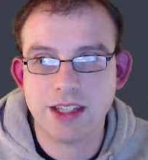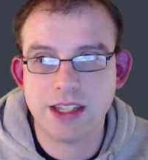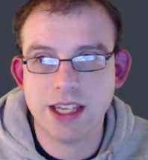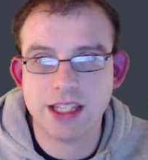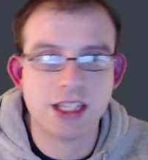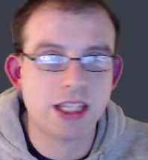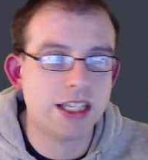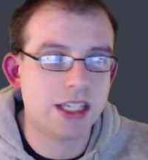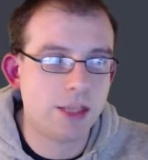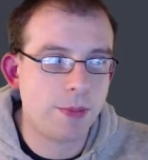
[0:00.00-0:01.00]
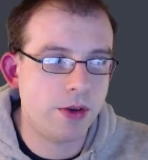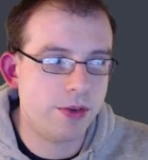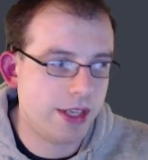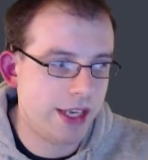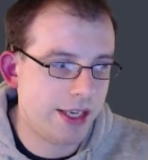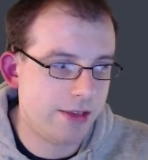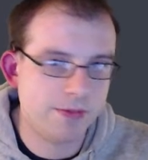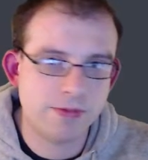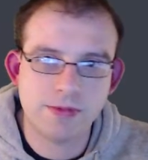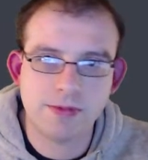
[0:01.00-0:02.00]
is I suppose an
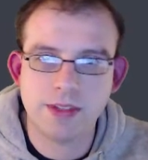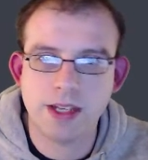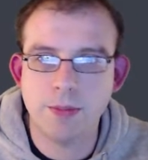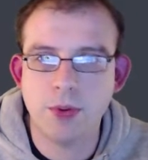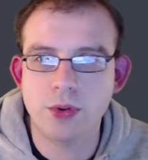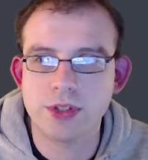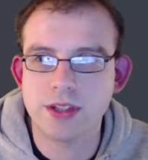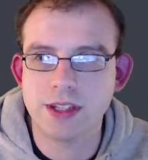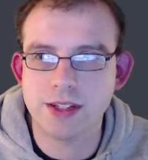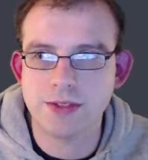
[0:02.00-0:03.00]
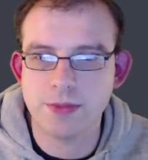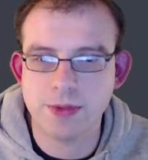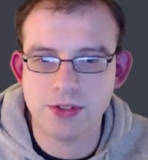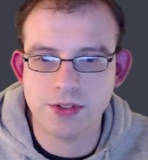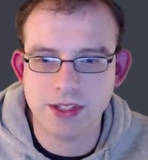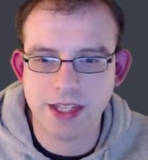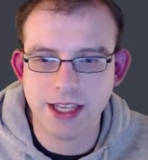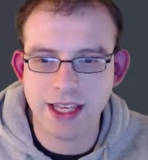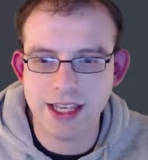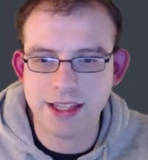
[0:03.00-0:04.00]
important thing for me to sort of say,
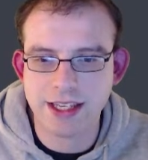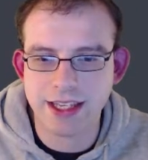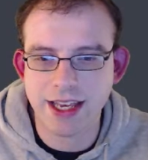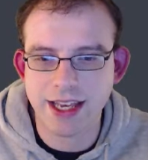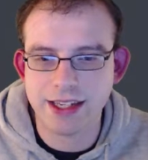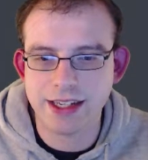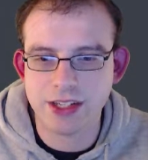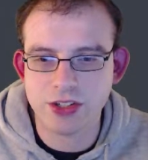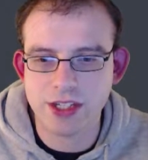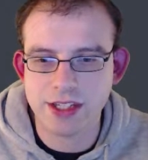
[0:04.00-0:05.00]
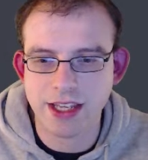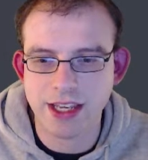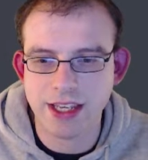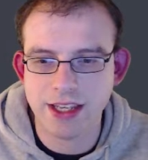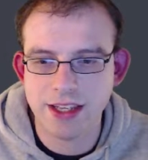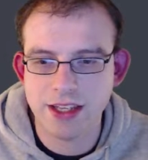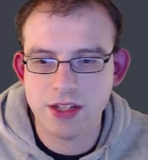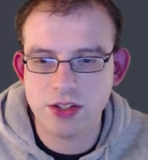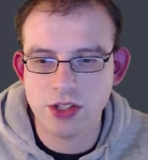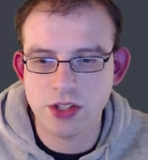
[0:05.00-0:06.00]
is I can actually say
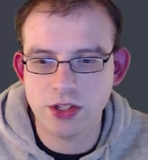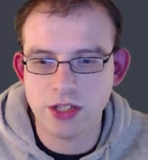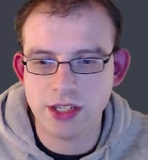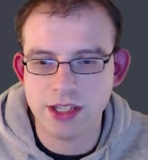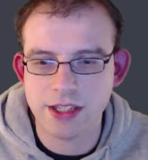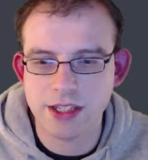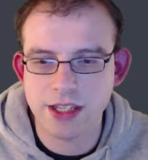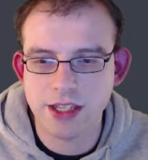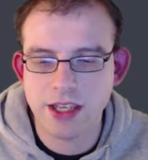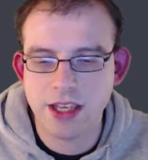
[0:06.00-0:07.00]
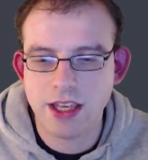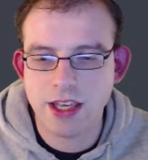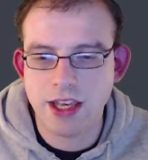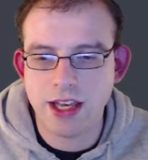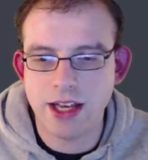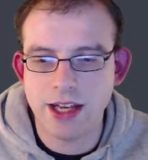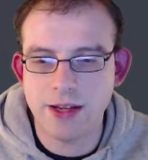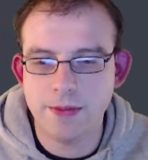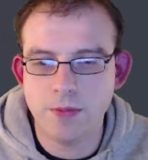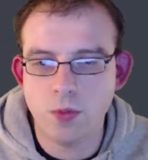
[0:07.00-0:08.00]
to you guys
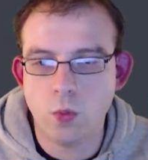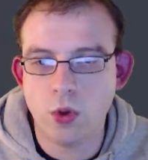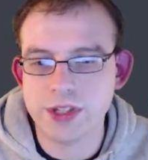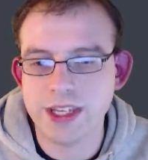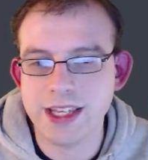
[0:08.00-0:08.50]
what